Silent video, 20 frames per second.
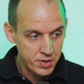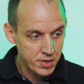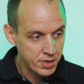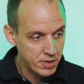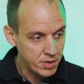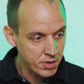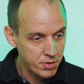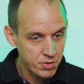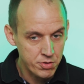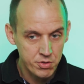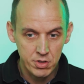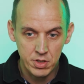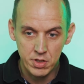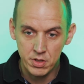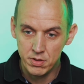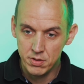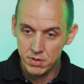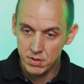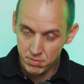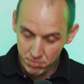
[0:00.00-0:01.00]

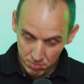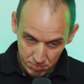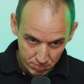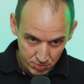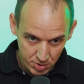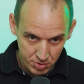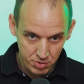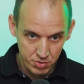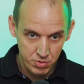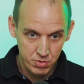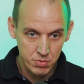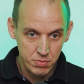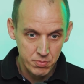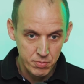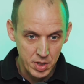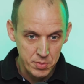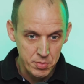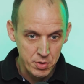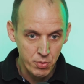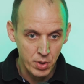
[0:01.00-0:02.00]
technology, this is
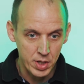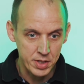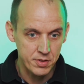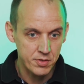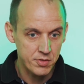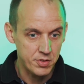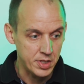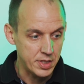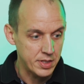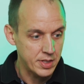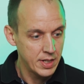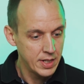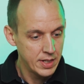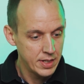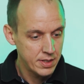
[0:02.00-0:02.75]
maybe one seed.